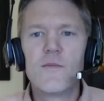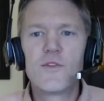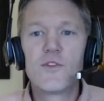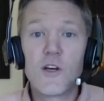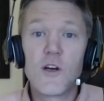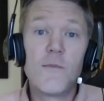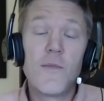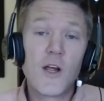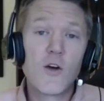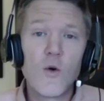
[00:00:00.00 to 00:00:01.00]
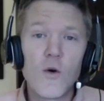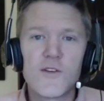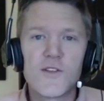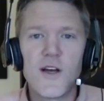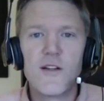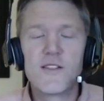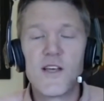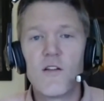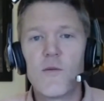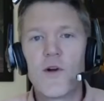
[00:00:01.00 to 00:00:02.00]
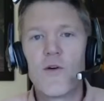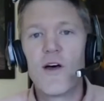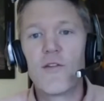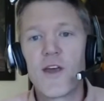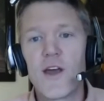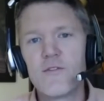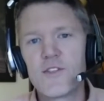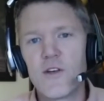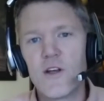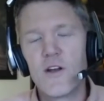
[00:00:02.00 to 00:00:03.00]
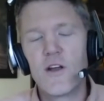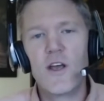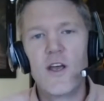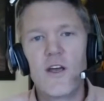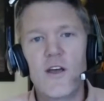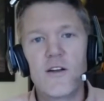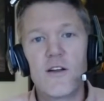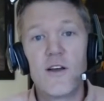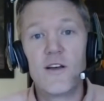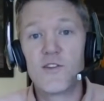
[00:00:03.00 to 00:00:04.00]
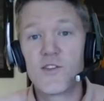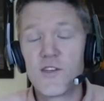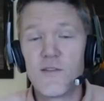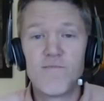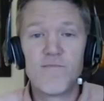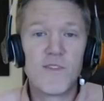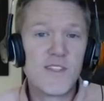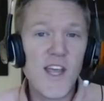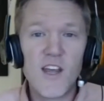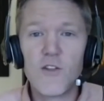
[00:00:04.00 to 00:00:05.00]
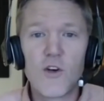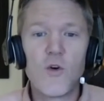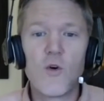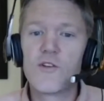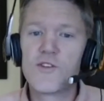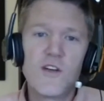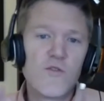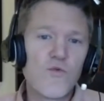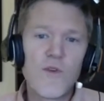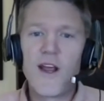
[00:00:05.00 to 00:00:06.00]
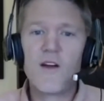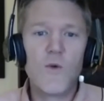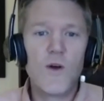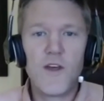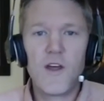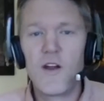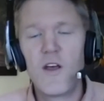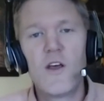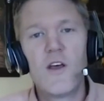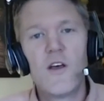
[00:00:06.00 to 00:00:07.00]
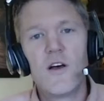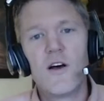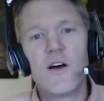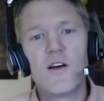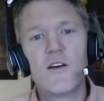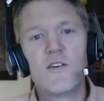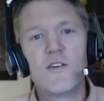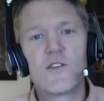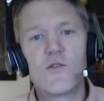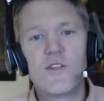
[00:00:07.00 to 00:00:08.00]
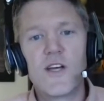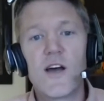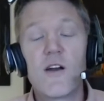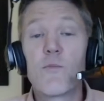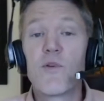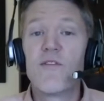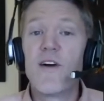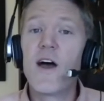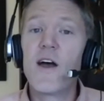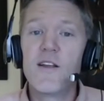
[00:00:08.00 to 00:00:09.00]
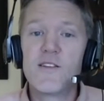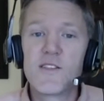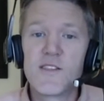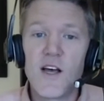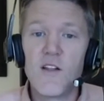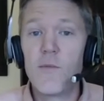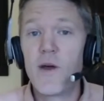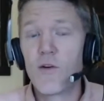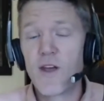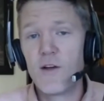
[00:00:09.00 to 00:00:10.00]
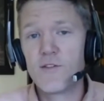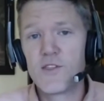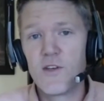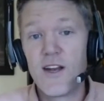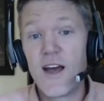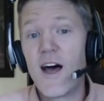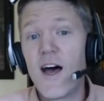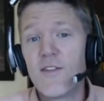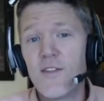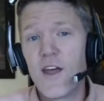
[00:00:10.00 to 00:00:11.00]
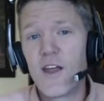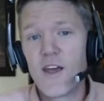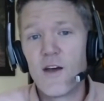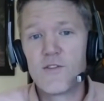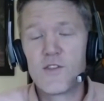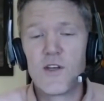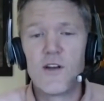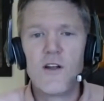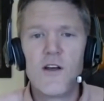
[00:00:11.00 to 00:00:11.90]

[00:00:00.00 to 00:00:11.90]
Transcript: took my course on telemental health counseling and has taken the course and ran with it. So Donna provides telemental counseling, online counseling